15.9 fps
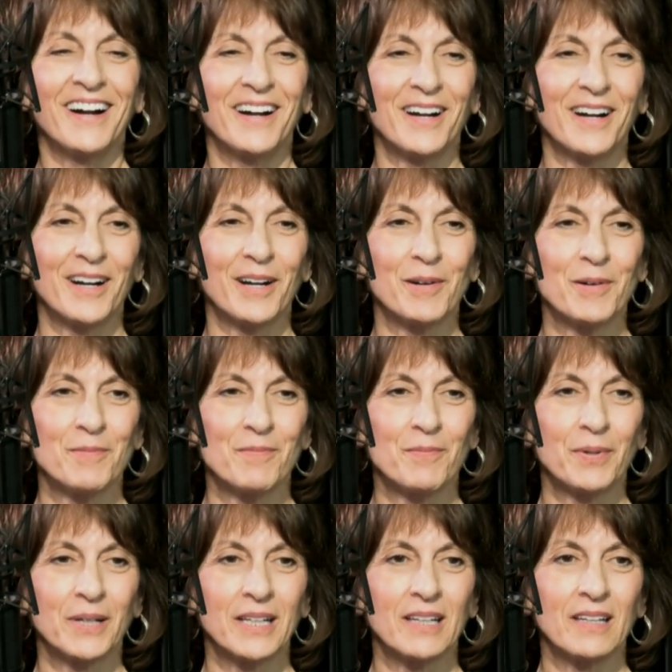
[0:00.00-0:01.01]
uh,
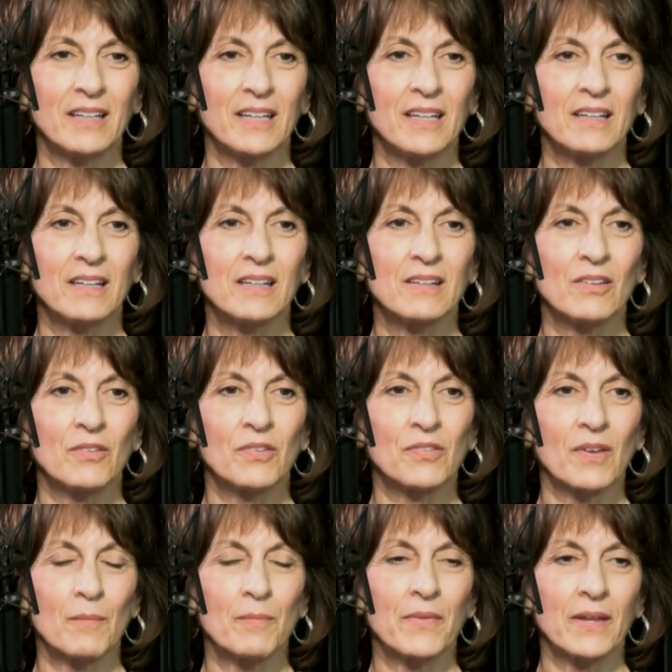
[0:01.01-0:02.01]
but it is
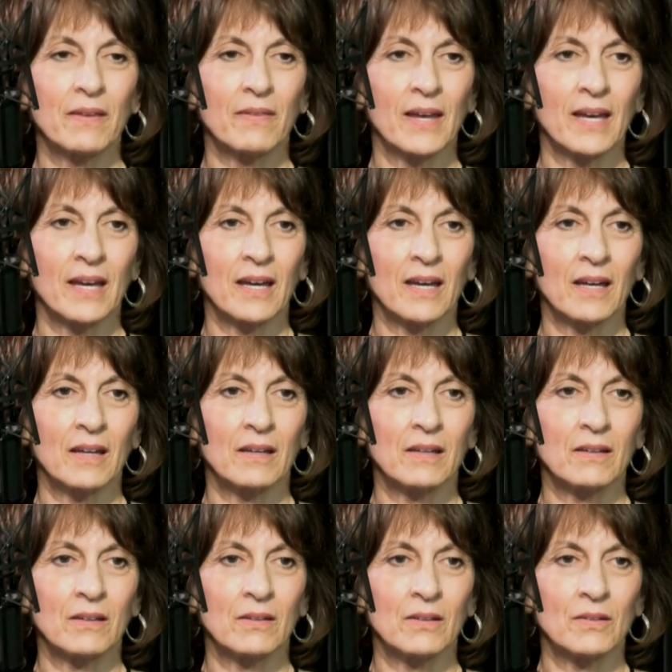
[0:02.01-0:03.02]
something that
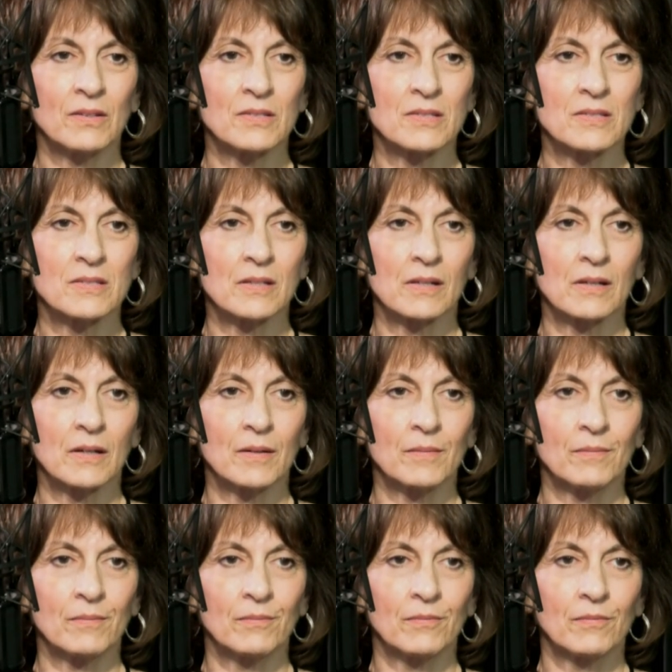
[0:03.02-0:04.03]
is
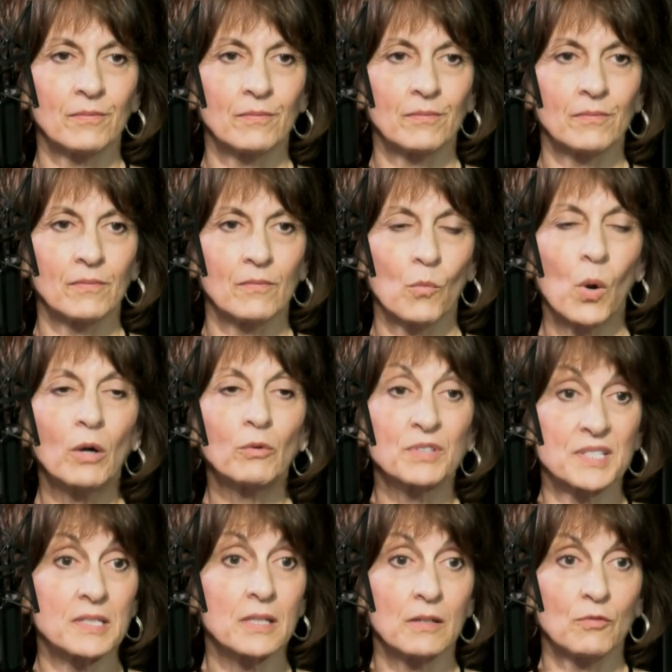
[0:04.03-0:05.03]
um, well
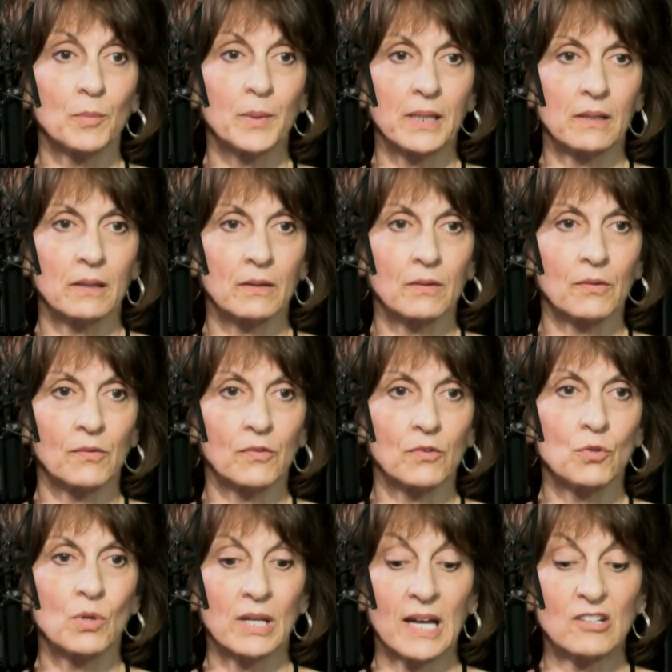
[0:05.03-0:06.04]
received because
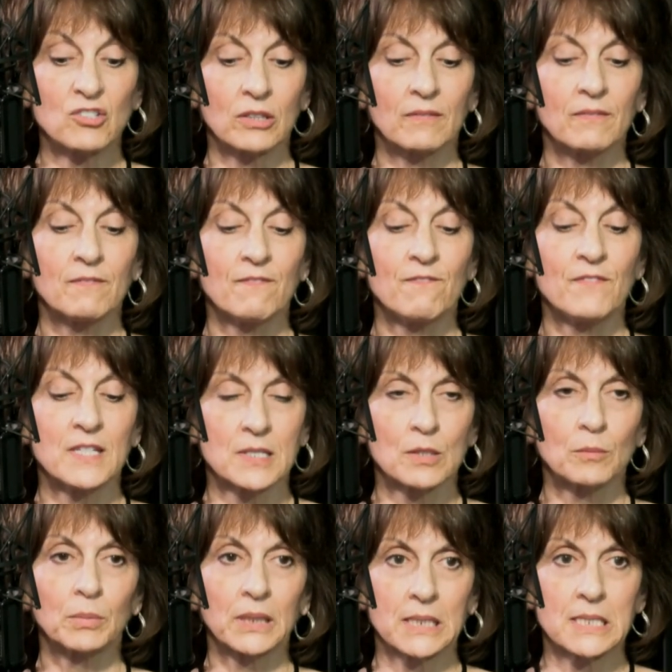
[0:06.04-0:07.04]
you can actually
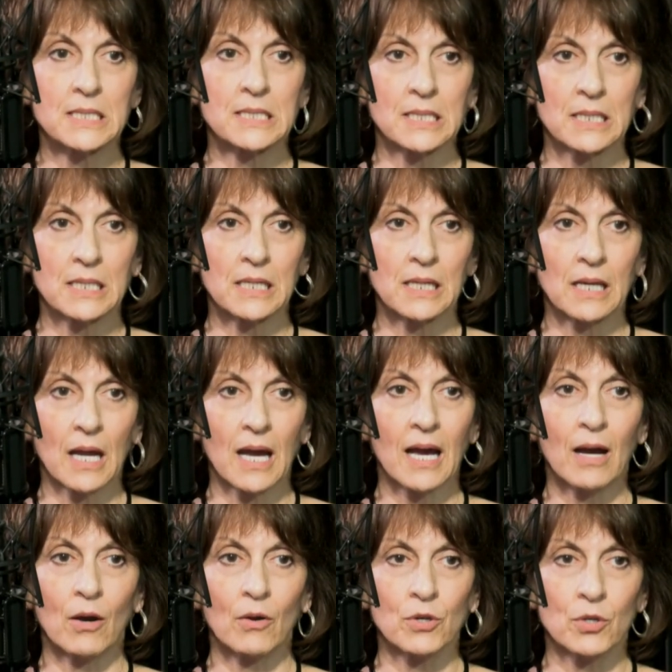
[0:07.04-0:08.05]
visibly see
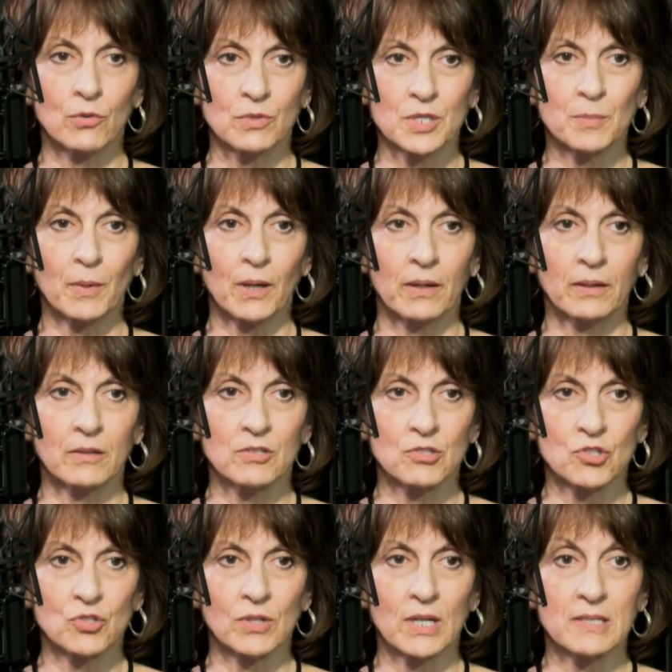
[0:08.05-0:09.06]
how you're responding to
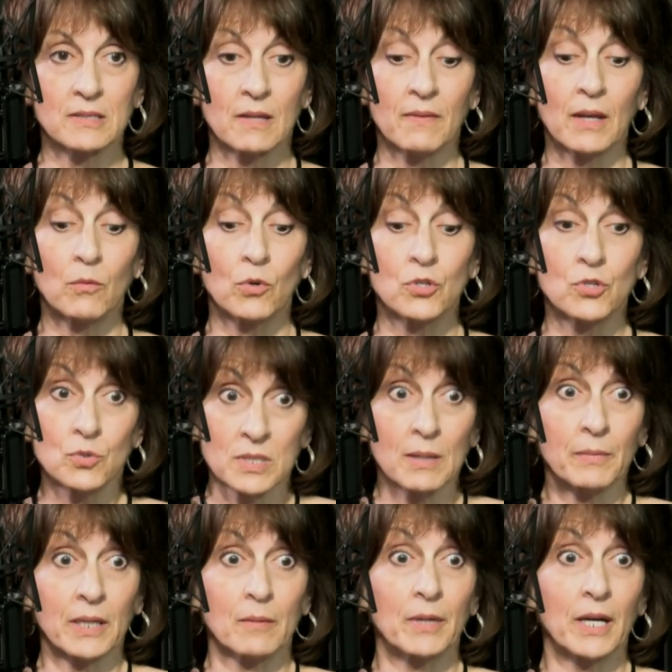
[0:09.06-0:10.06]
stress and then do
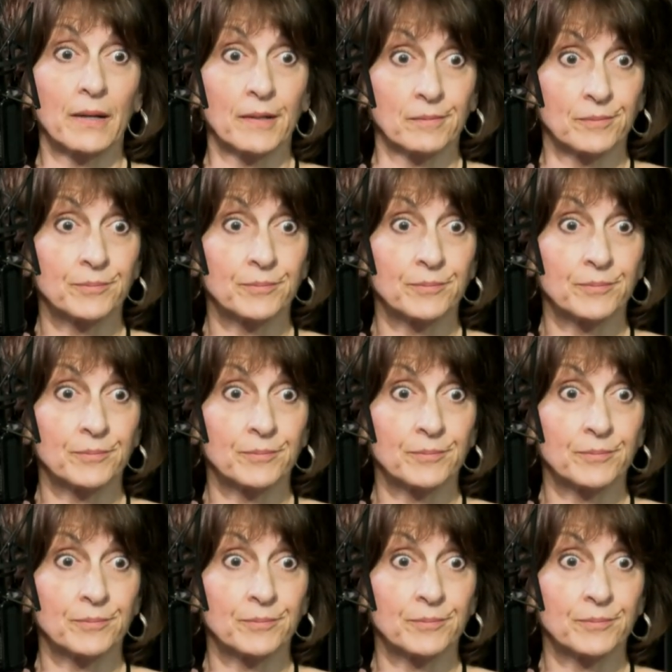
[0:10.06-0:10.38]
something about it.